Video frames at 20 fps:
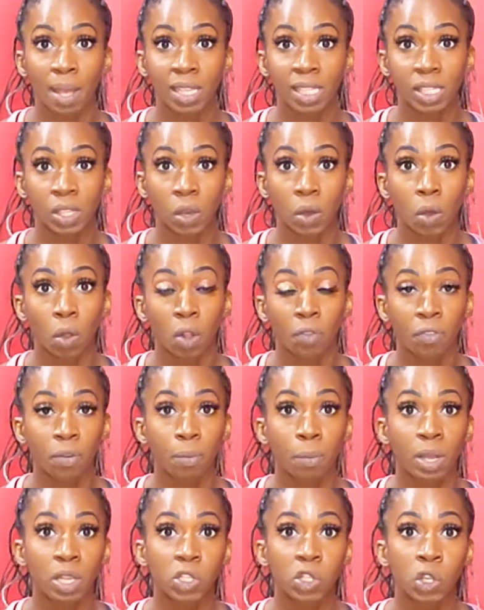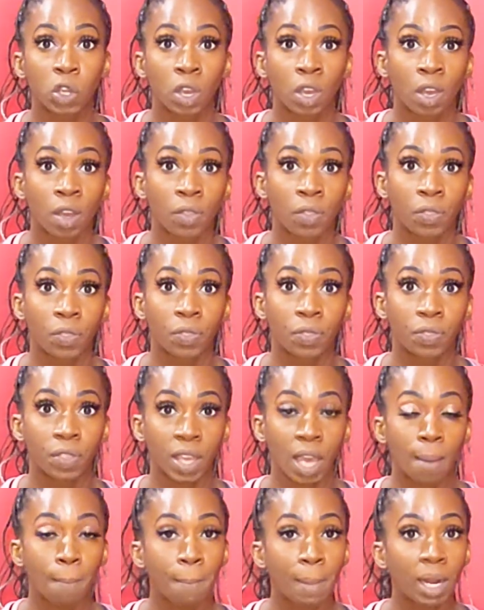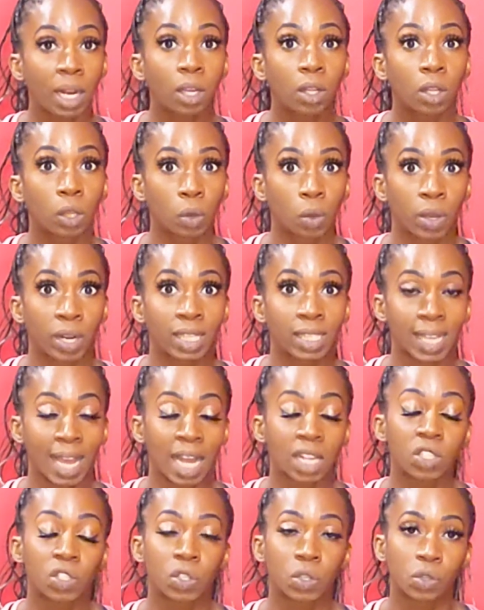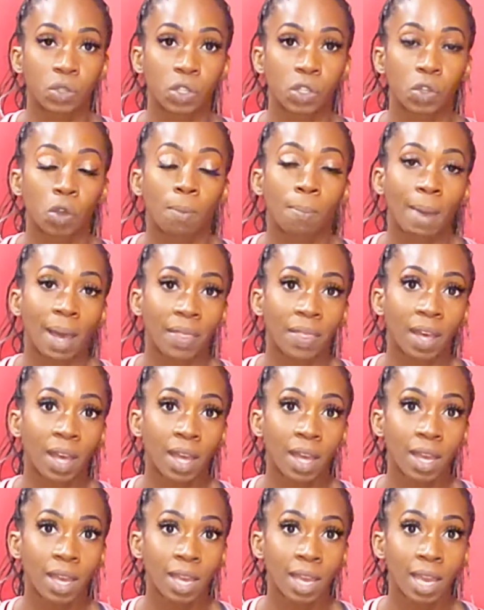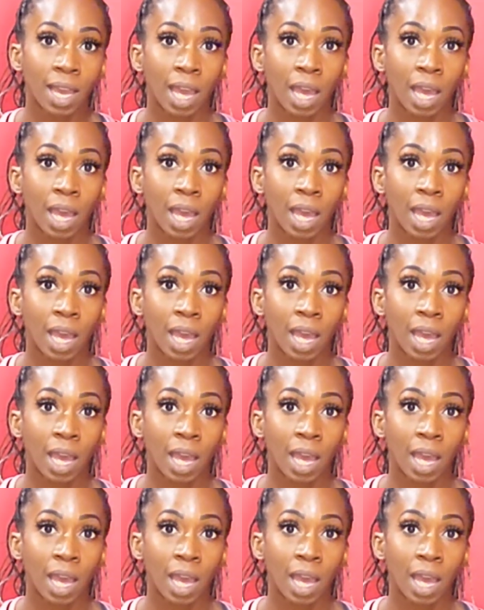It's the hole from which the umbilical cord attached you to your mother,